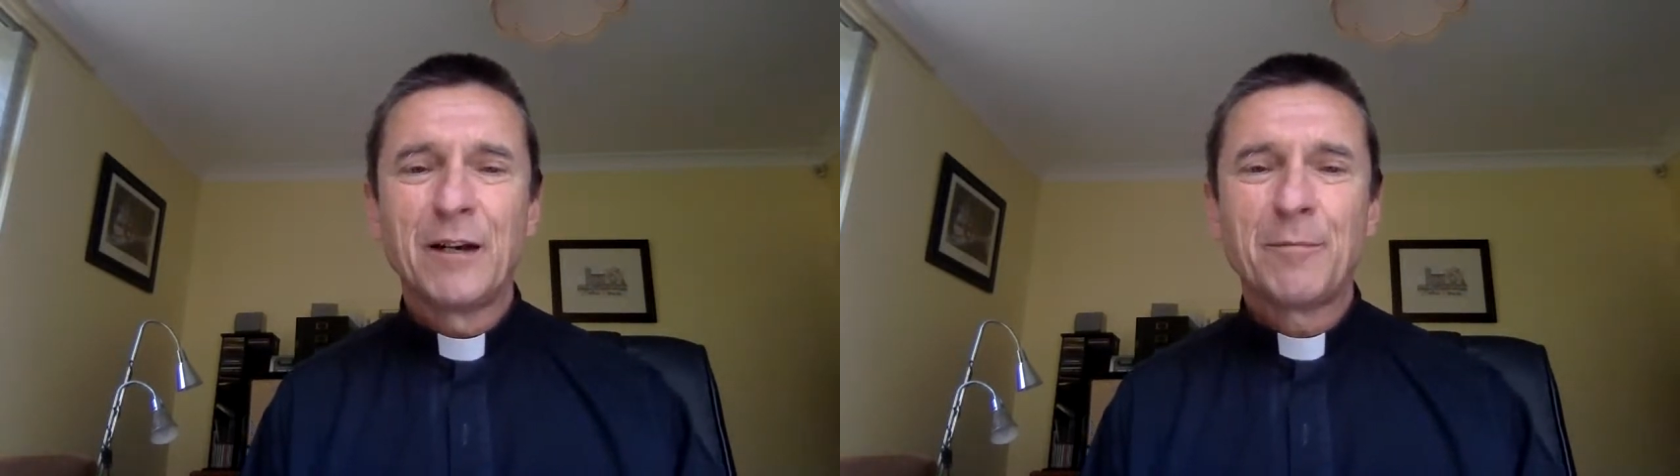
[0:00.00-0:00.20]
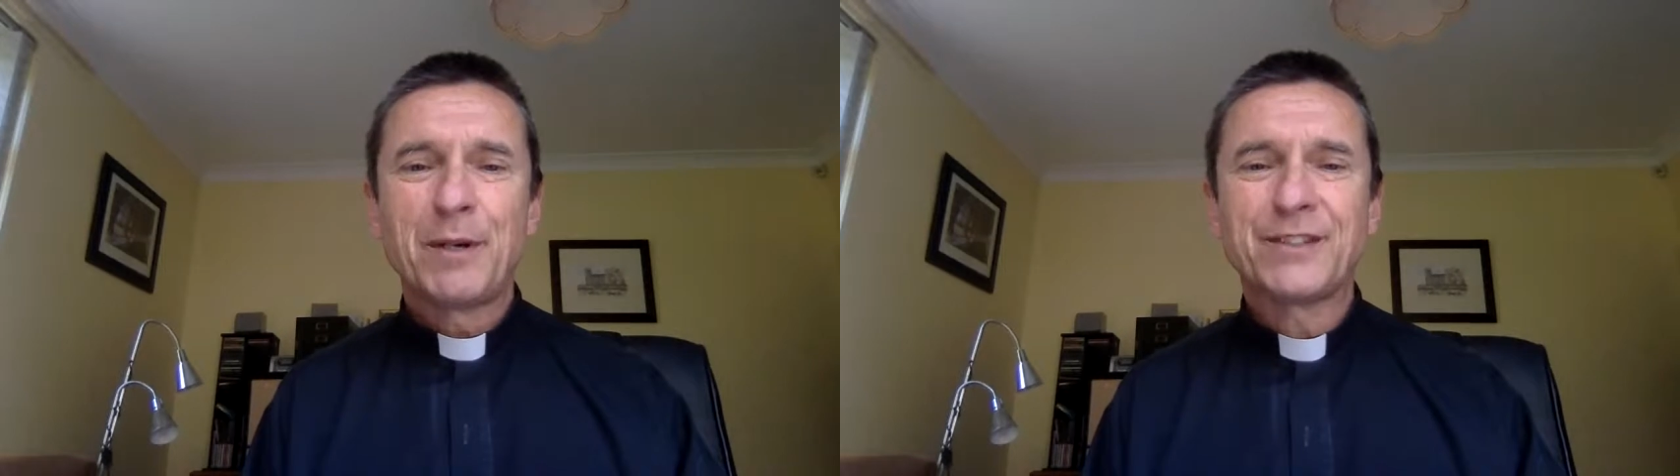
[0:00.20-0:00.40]

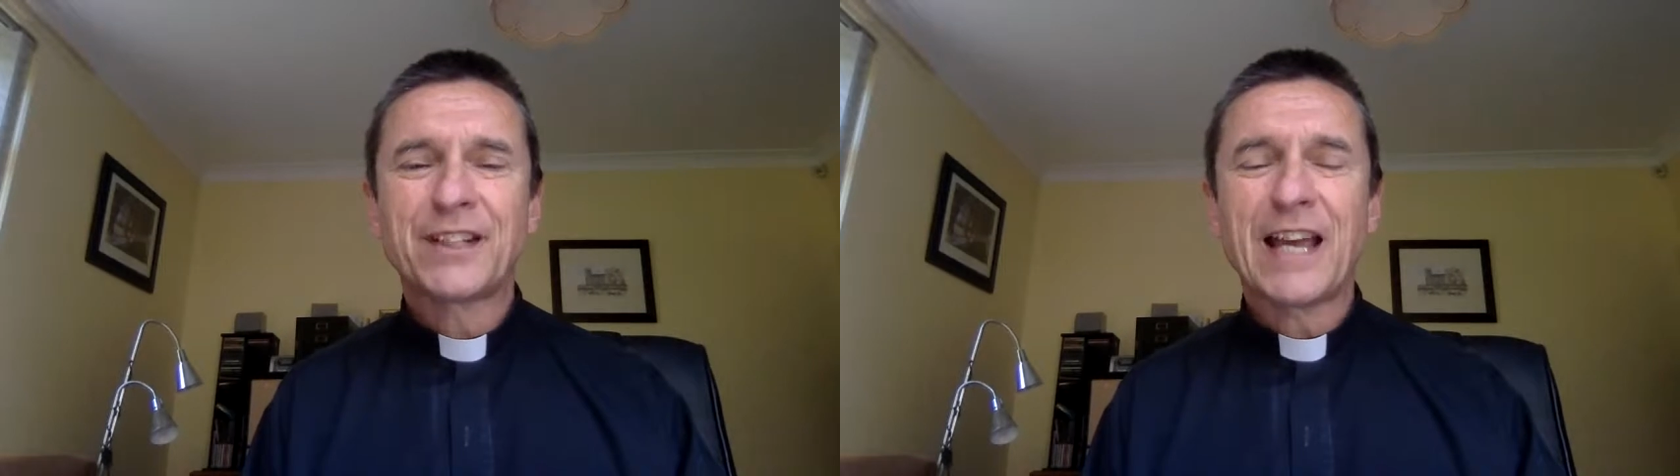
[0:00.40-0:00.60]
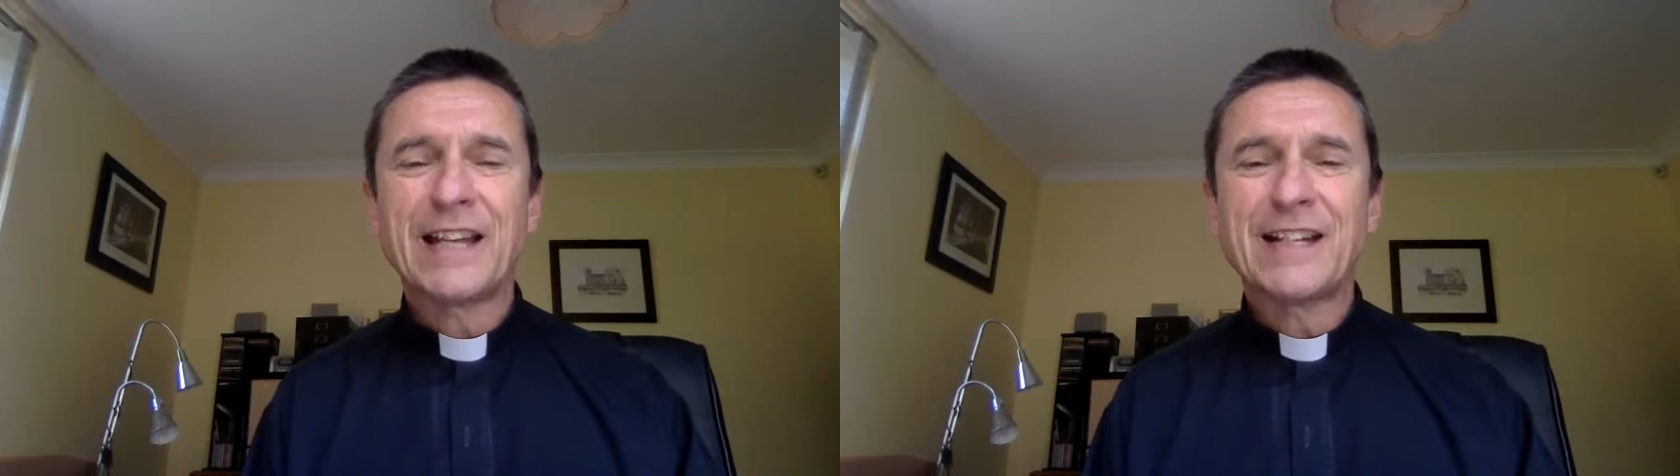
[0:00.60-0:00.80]
But
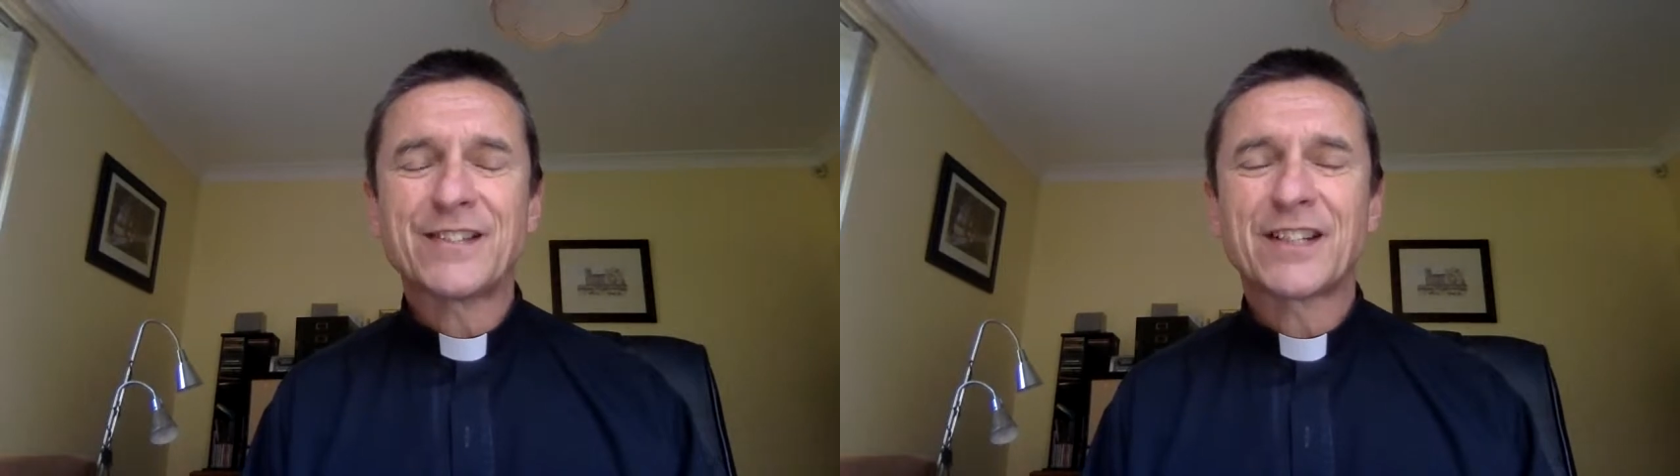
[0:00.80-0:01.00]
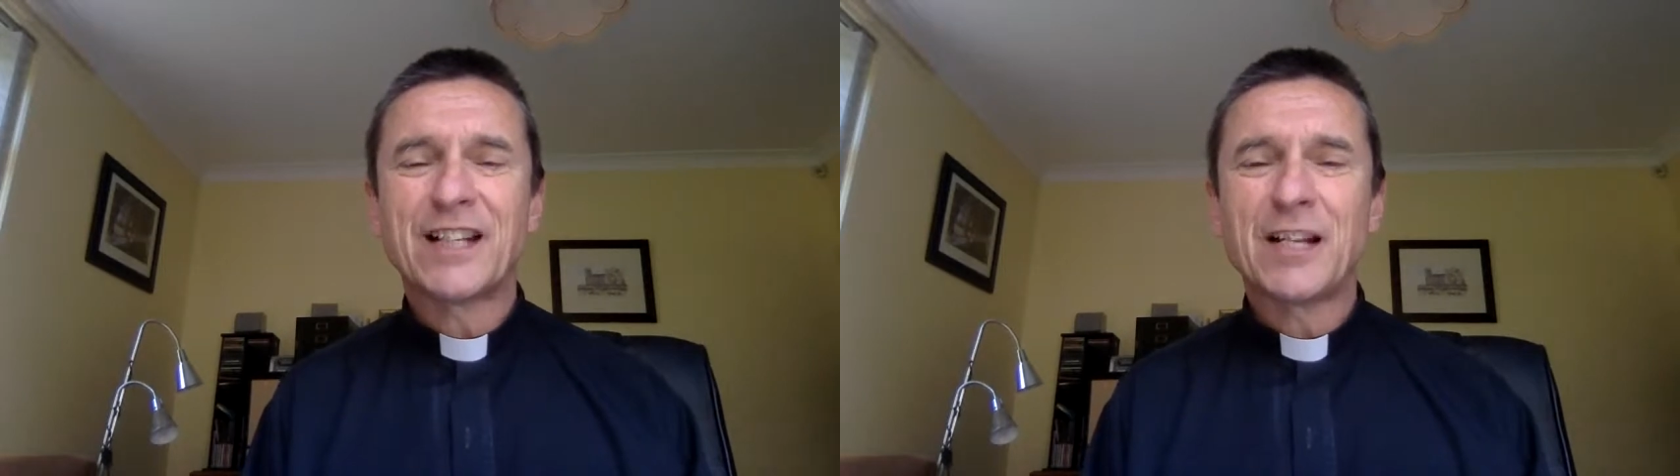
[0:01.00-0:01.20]
again,
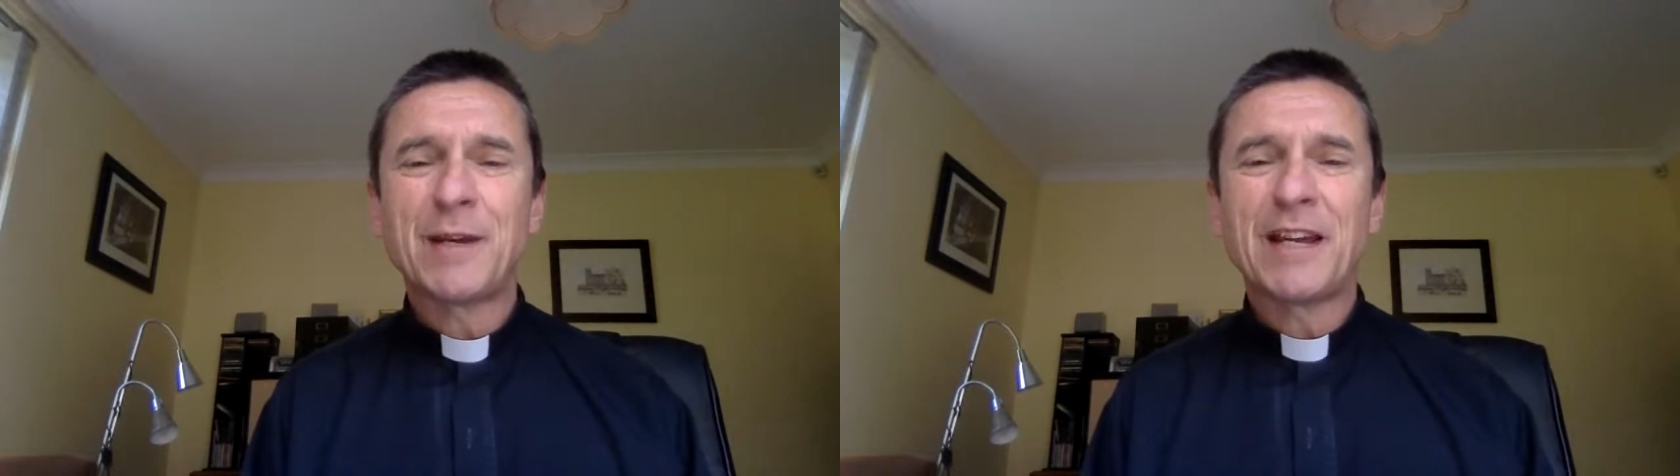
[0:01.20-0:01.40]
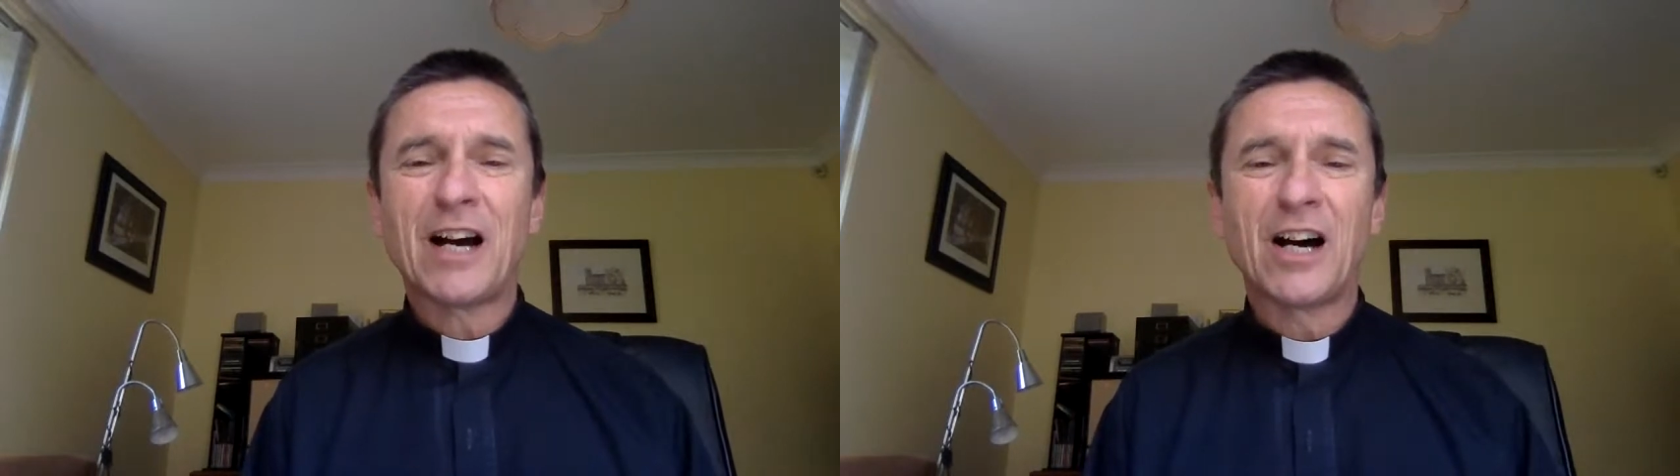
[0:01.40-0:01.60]
it's going to
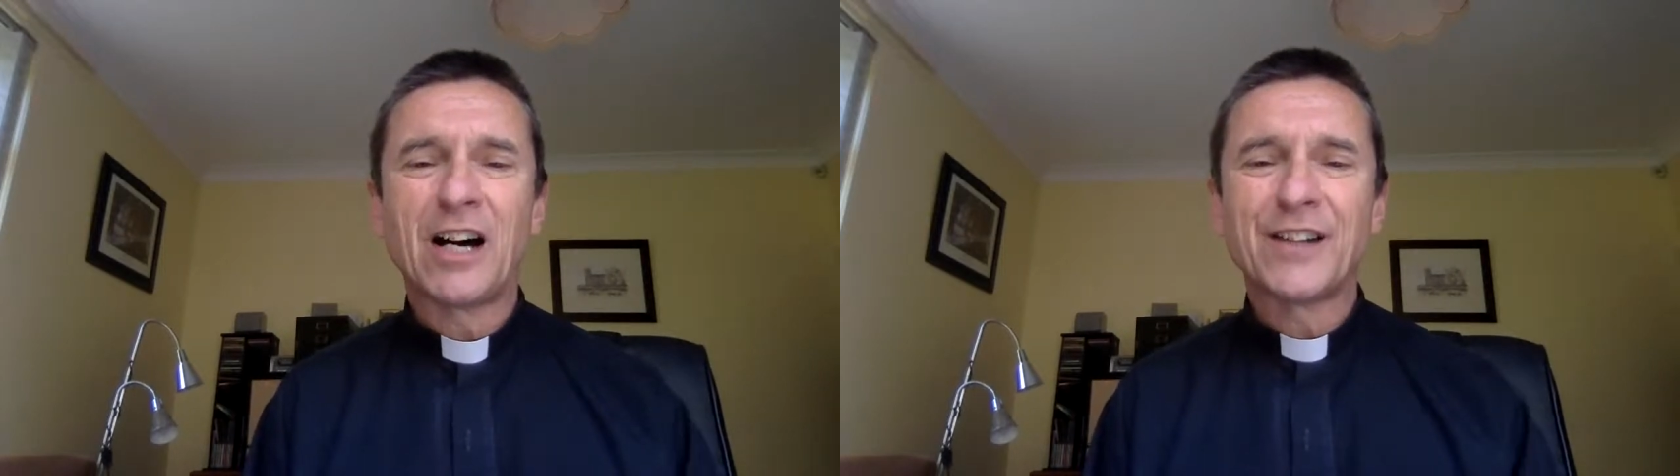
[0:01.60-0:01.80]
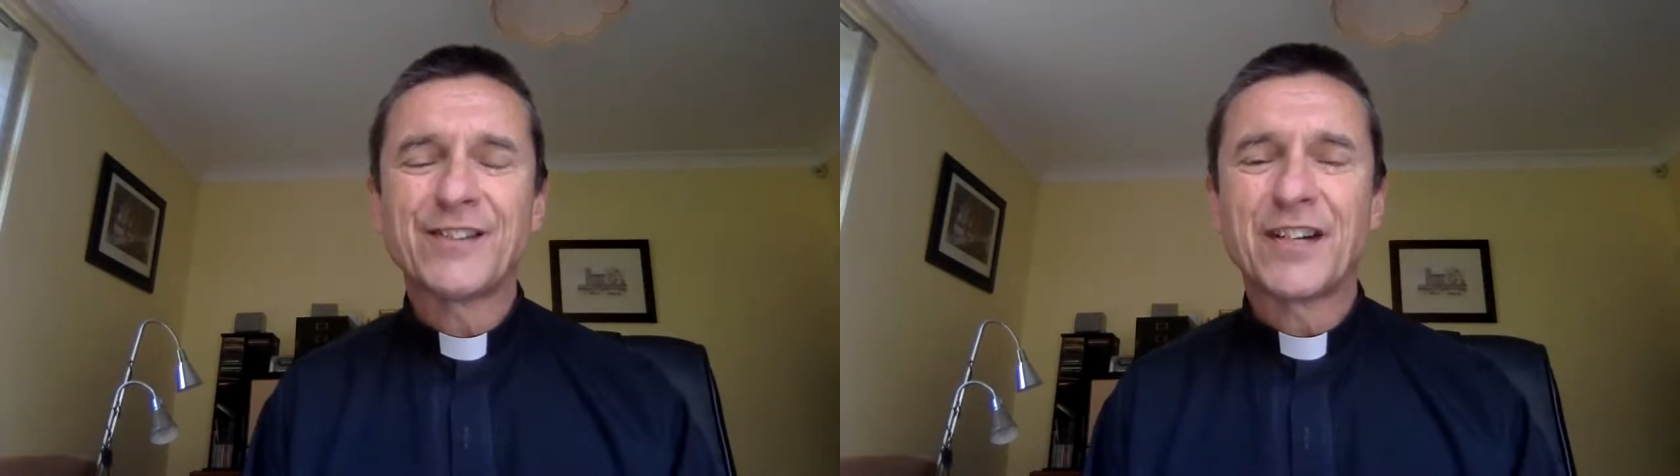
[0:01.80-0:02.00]
be a hard